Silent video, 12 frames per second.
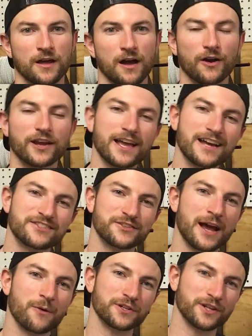All right, guys, so
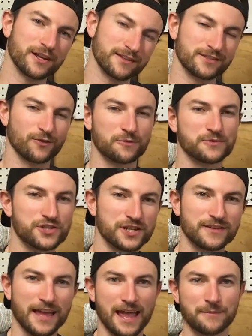now we're done at the sewing
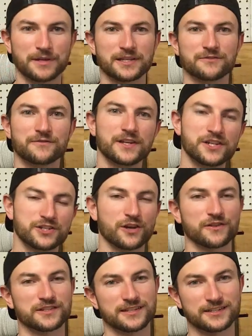machine. The hammock is finished,
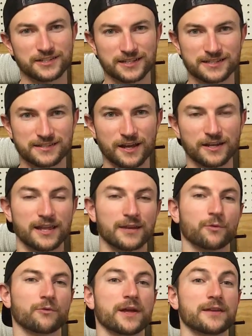all the stitching is done,
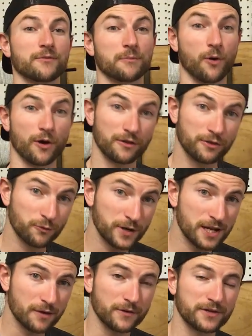and we're ready for part
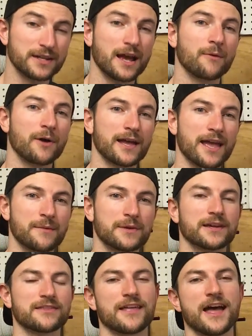3 of our DIY
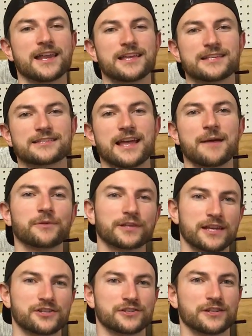hammock, and that is the
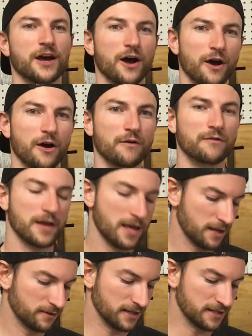application of
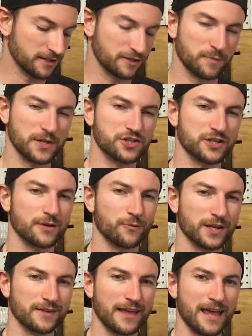the suspension and
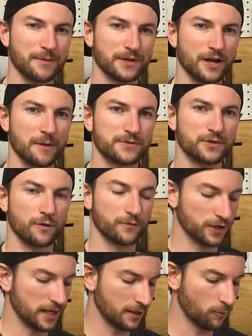rigging the hammock up. So if
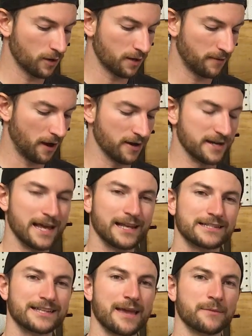you're getting one of our
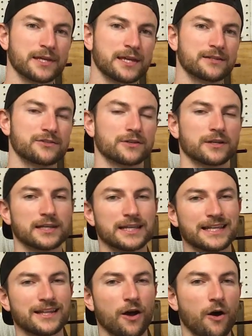Netless hammock kits, you're going to
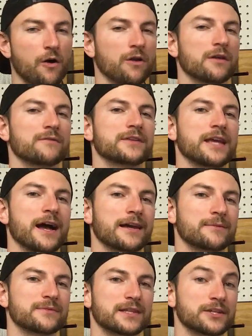get all of the
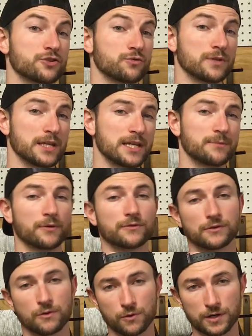items that you need, both
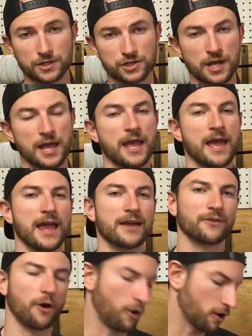the cordage
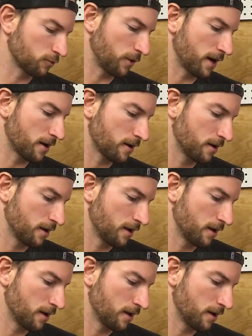and the hardware,